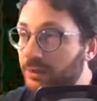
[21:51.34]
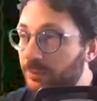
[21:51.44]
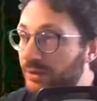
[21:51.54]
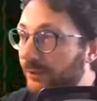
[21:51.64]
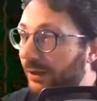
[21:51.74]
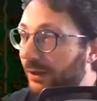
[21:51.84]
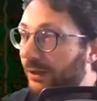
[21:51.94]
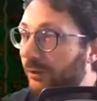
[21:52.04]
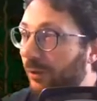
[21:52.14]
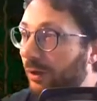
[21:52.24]

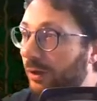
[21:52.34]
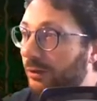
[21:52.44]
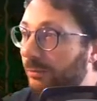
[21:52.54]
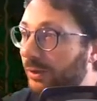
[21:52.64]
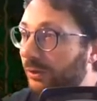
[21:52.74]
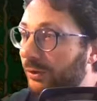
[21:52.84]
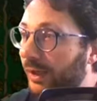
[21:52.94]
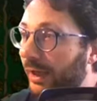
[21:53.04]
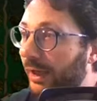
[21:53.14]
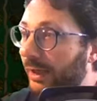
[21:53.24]
specifically wanted to build
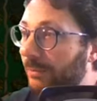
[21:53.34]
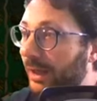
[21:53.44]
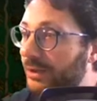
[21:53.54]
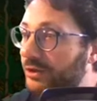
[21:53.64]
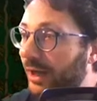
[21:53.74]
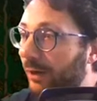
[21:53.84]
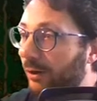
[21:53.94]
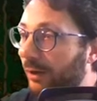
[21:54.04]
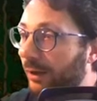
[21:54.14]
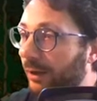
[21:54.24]
a mage
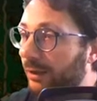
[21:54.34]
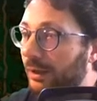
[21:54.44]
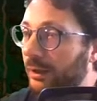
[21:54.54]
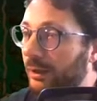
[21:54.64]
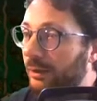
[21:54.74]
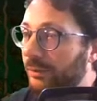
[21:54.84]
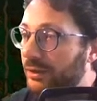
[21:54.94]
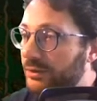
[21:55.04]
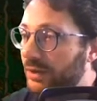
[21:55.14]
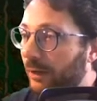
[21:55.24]
tower there because I